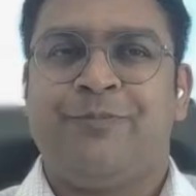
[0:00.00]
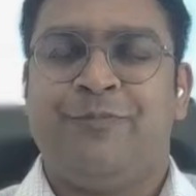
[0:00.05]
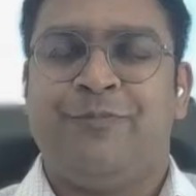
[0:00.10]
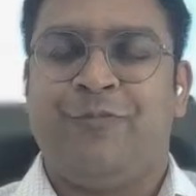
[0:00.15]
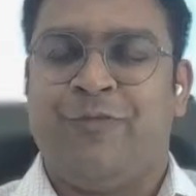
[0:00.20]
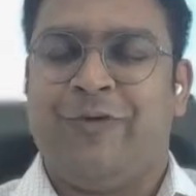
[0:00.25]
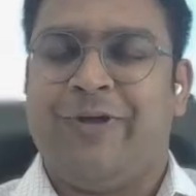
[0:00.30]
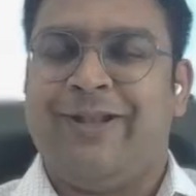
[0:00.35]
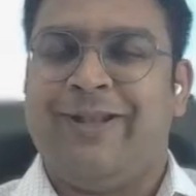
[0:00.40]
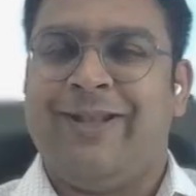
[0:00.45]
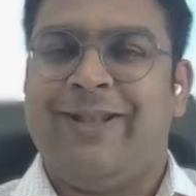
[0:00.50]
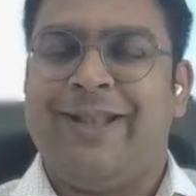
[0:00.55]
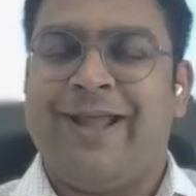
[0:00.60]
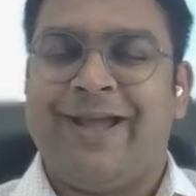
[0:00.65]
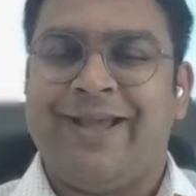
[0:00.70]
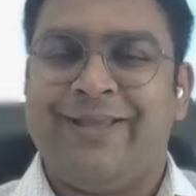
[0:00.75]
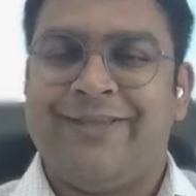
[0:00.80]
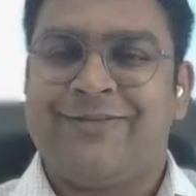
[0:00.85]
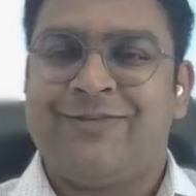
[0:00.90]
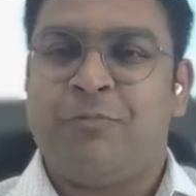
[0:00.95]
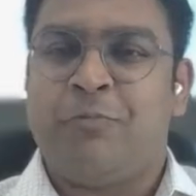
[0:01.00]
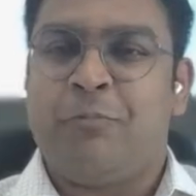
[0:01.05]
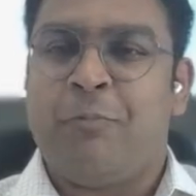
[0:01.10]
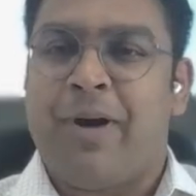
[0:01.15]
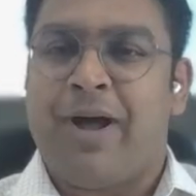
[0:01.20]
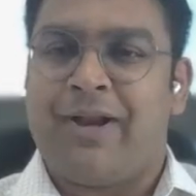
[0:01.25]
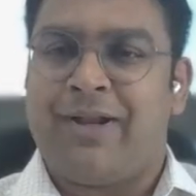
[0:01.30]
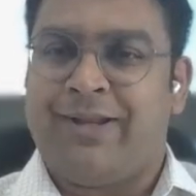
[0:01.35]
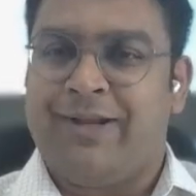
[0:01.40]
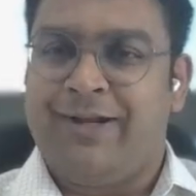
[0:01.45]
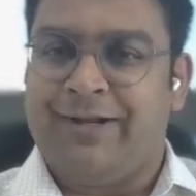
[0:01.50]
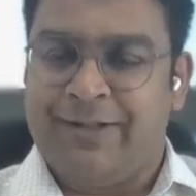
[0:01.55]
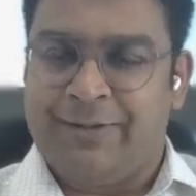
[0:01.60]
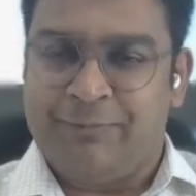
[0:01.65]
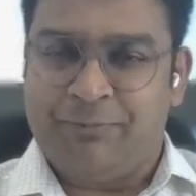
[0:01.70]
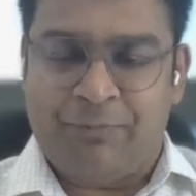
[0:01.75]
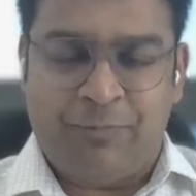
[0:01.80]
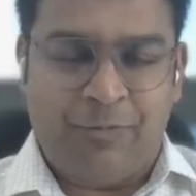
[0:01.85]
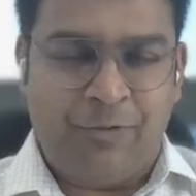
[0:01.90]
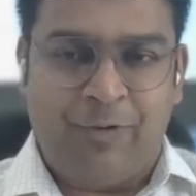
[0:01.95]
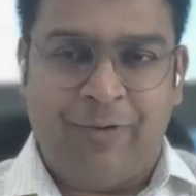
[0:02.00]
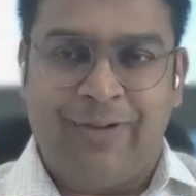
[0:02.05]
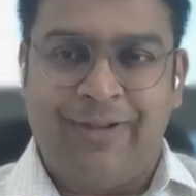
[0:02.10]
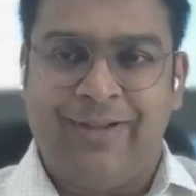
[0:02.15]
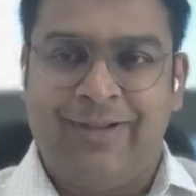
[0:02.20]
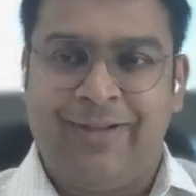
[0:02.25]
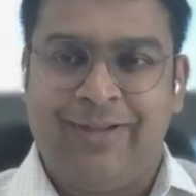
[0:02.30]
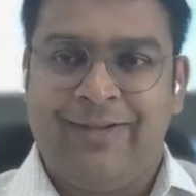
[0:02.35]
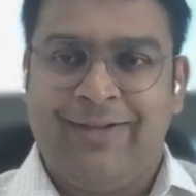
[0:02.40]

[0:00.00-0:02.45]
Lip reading: very nice marketing ploy